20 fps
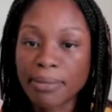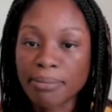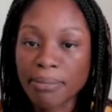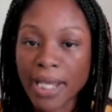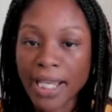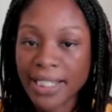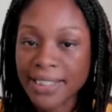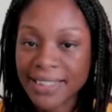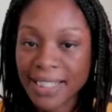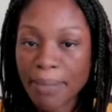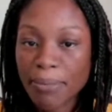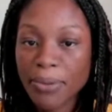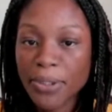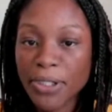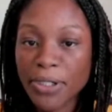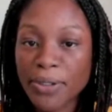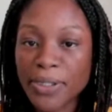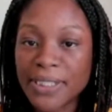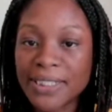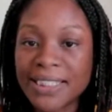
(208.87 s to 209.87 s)
my example
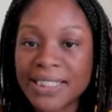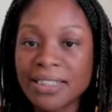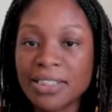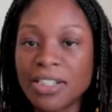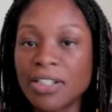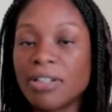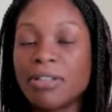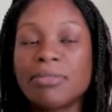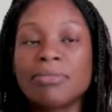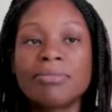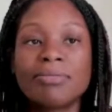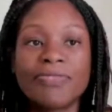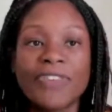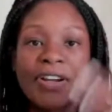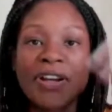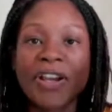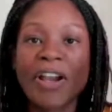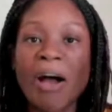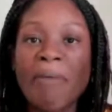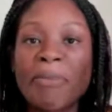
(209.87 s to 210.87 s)
here is,
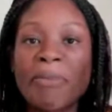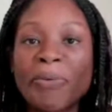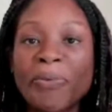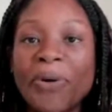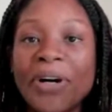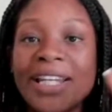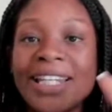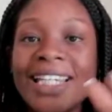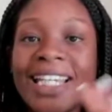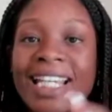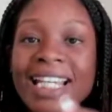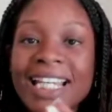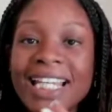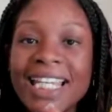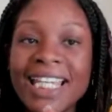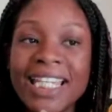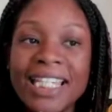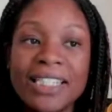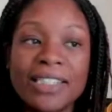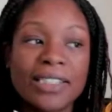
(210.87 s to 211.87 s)
very common one
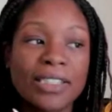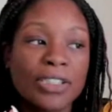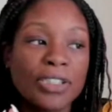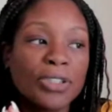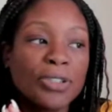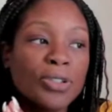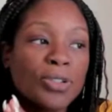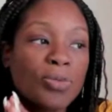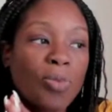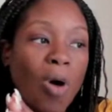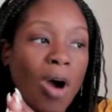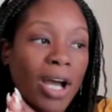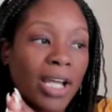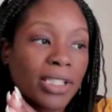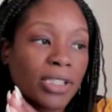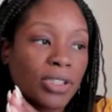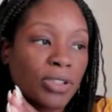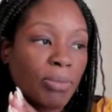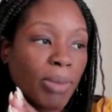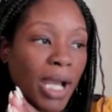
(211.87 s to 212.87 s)
is you
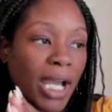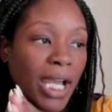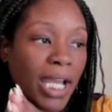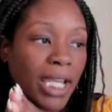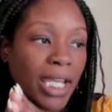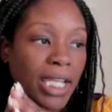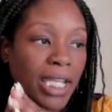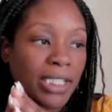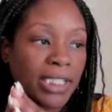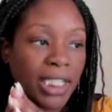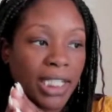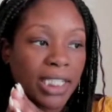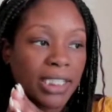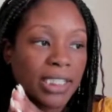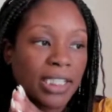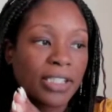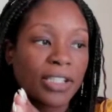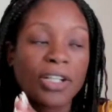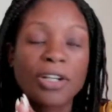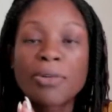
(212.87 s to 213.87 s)
want to buy a ticket
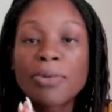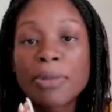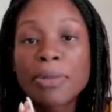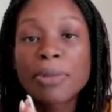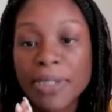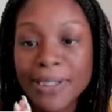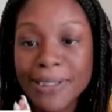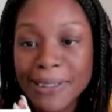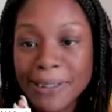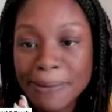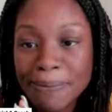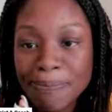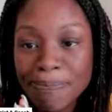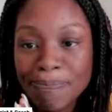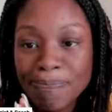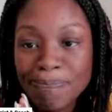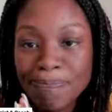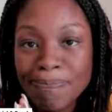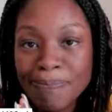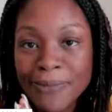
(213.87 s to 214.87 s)
to the Caribbeans.
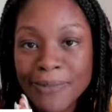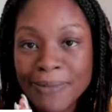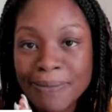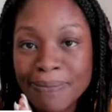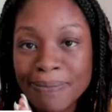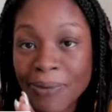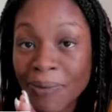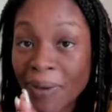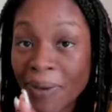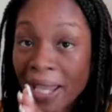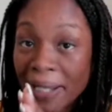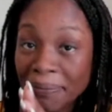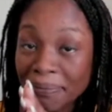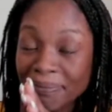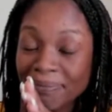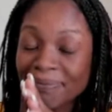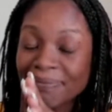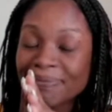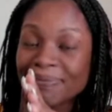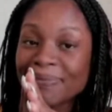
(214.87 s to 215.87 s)
Okay,
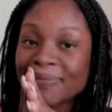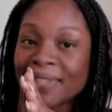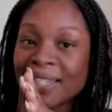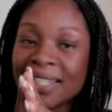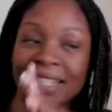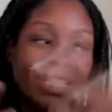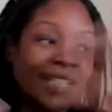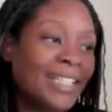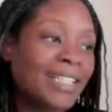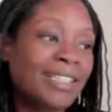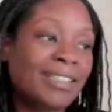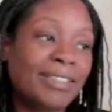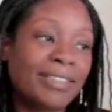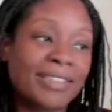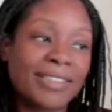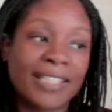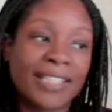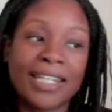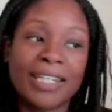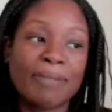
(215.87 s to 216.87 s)

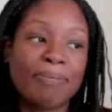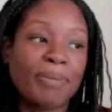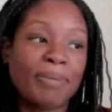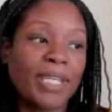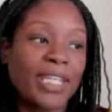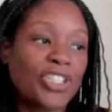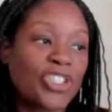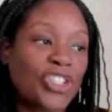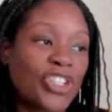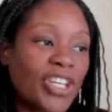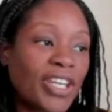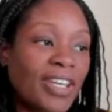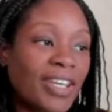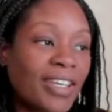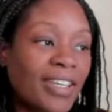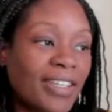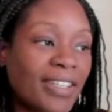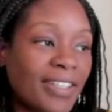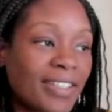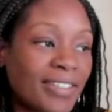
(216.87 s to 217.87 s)
sunny
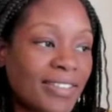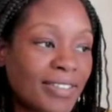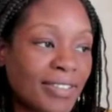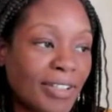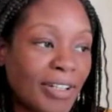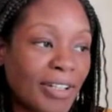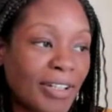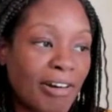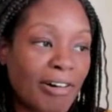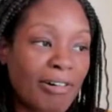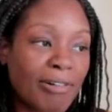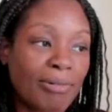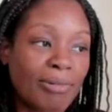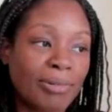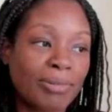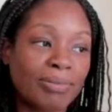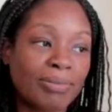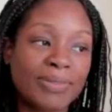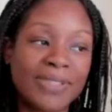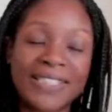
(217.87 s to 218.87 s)
beaches,
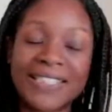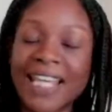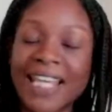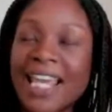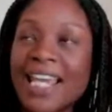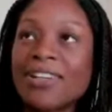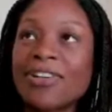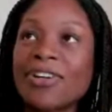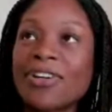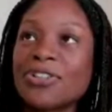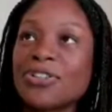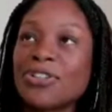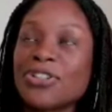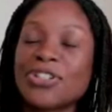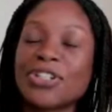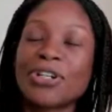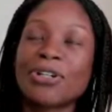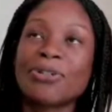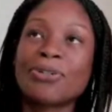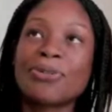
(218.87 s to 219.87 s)
sand on your
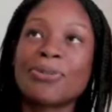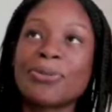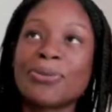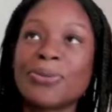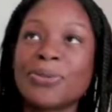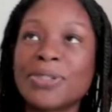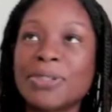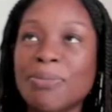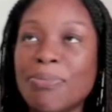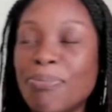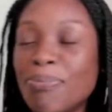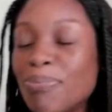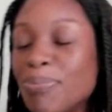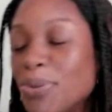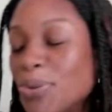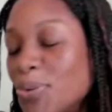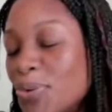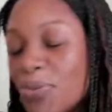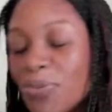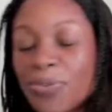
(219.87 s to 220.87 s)
toes, the
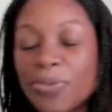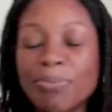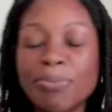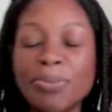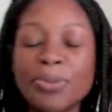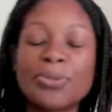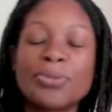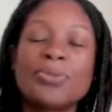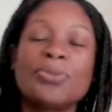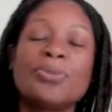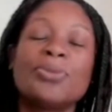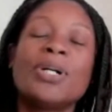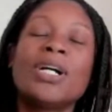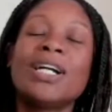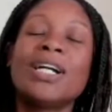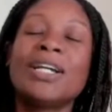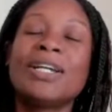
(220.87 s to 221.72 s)
beautiful blue,